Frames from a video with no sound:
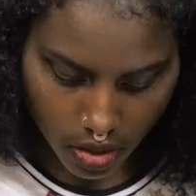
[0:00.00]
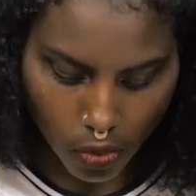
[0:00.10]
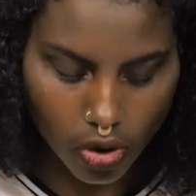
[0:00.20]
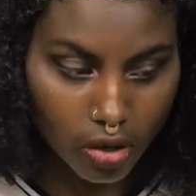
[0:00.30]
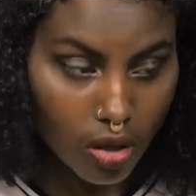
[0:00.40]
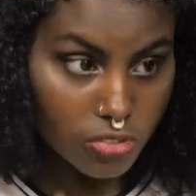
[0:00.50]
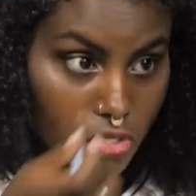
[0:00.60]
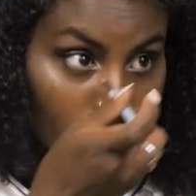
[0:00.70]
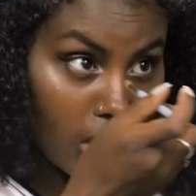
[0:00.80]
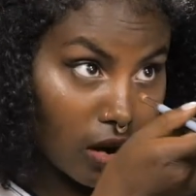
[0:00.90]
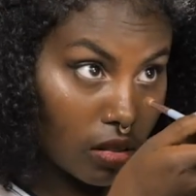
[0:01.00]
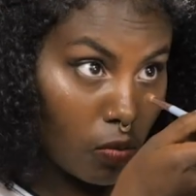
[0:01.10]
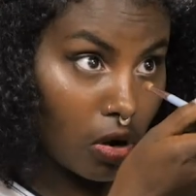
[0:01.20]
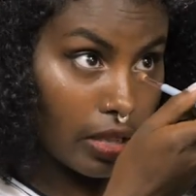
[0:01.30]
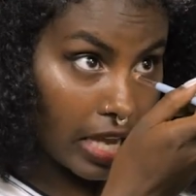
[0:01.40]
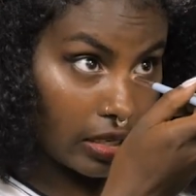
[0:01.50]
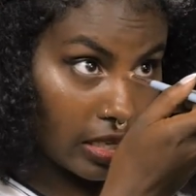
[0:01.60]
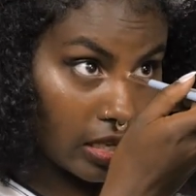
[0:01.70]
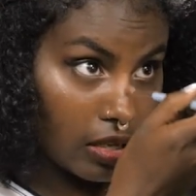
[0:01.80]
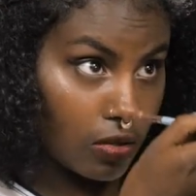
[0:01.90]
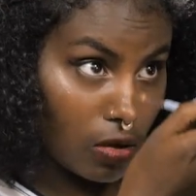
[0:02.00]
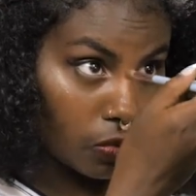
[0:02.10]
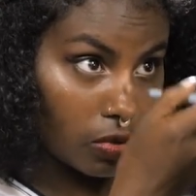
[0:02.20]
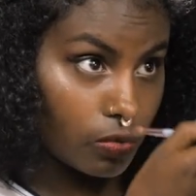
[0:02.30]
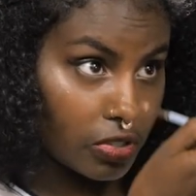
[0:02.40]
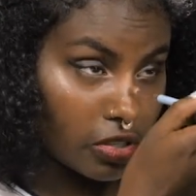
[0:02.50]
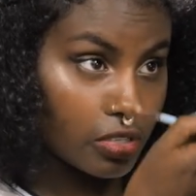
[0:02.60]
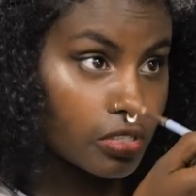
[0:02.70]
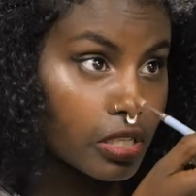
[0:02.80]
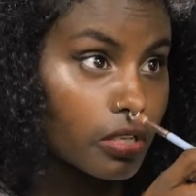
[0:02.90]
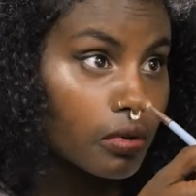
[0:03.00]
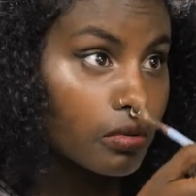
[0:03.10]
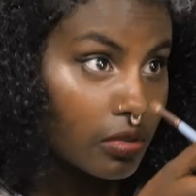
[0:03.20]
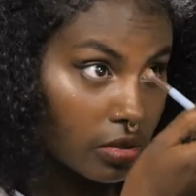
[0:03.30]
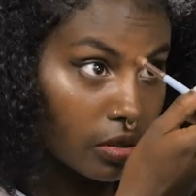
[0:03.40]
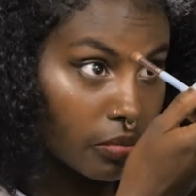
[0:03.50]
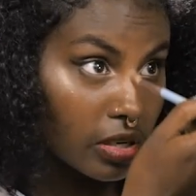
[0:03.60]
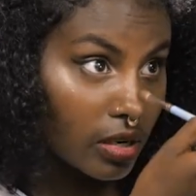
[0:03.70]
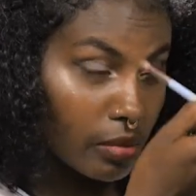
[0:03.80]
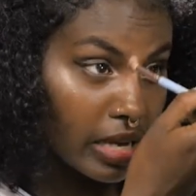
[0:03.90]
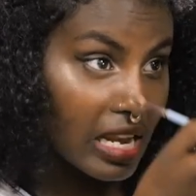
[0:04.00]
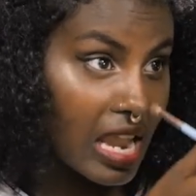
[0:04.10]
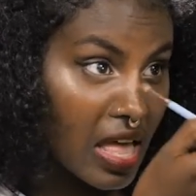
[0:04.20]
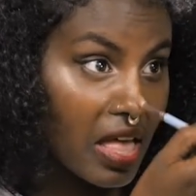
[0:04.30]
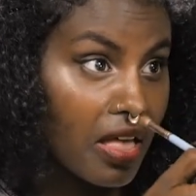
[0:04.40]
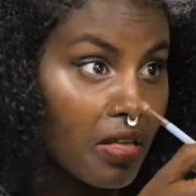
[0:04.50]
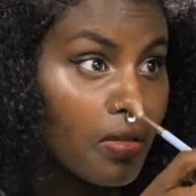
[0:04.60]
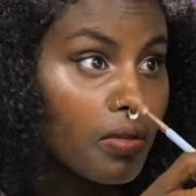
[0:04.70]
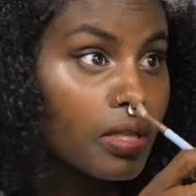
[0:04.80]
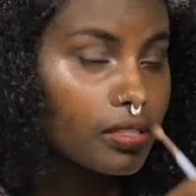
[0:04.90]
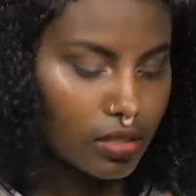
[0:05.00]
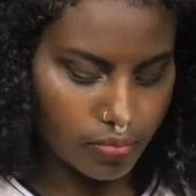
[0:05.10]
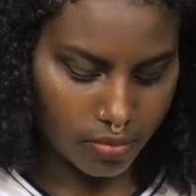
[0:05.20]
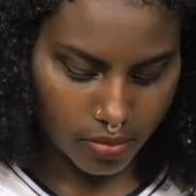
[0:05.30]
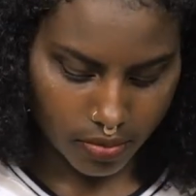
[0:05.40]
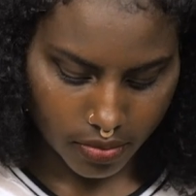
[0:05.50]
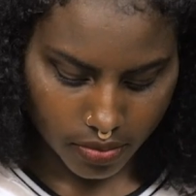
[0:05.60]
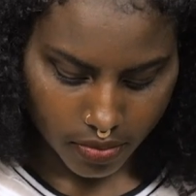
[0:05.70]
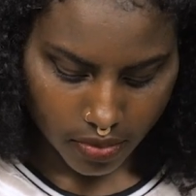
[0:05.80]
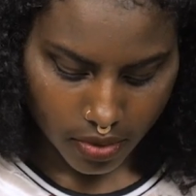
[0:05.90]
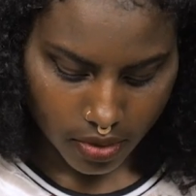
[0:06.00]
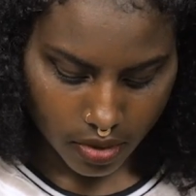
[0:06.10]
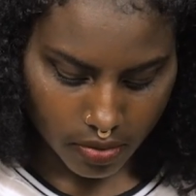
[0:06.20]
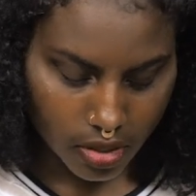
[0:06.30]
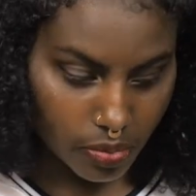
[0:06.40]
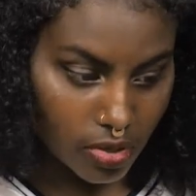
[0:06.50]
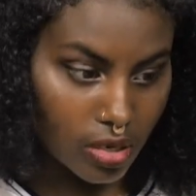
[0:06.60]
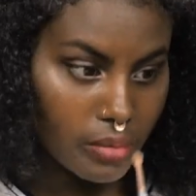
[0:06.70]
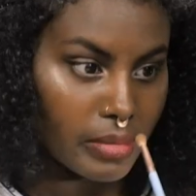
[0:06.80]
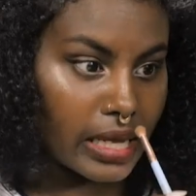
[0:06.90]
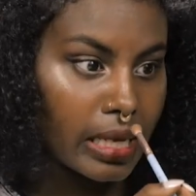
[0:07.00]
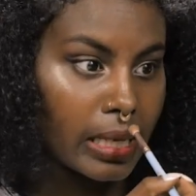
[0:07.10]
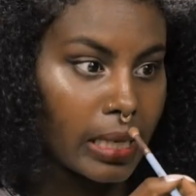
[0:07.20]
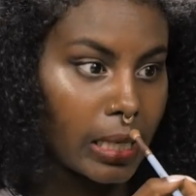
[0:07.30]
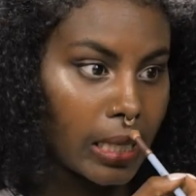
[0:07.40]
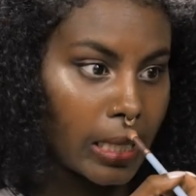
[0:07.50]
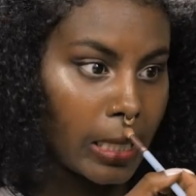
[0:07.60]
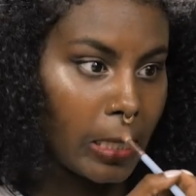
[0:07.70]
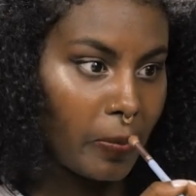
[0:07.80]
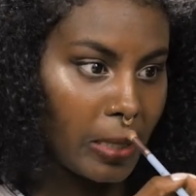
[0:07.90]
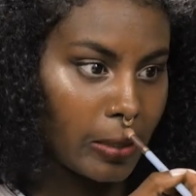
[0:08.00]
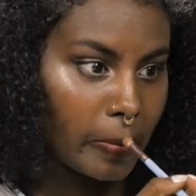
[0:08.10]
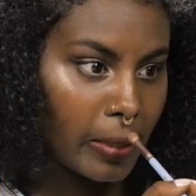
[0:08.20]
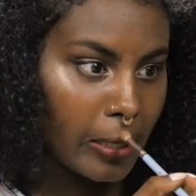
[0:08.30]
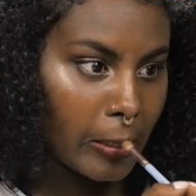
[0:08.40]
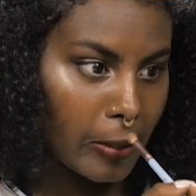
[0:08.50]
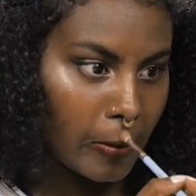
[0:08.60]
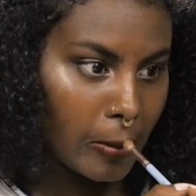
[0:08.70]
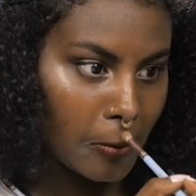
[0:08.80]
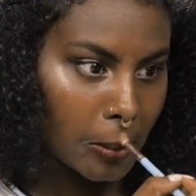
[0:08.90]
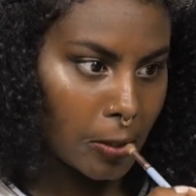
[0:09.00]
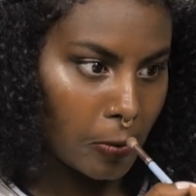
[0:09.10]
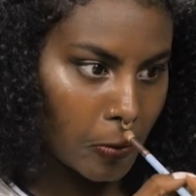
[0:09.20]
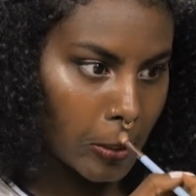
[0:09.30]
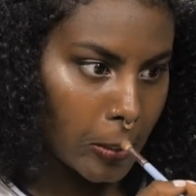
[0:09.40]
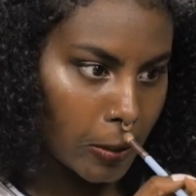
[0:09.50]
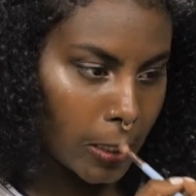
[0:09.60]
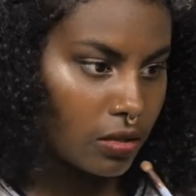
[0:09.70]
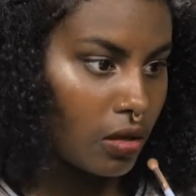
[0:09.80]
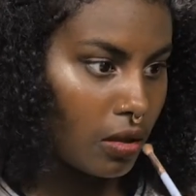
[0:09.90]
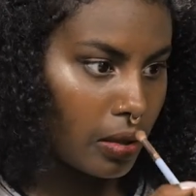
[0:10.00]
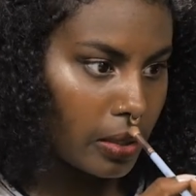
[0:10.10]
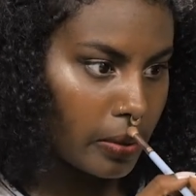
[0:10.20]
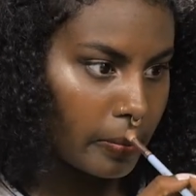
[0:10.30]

The more gold you wear, the more likely gold will return to you. I'm putting it on my nose. I'm gonna put it on my Cupid's bow. I recently found out that's called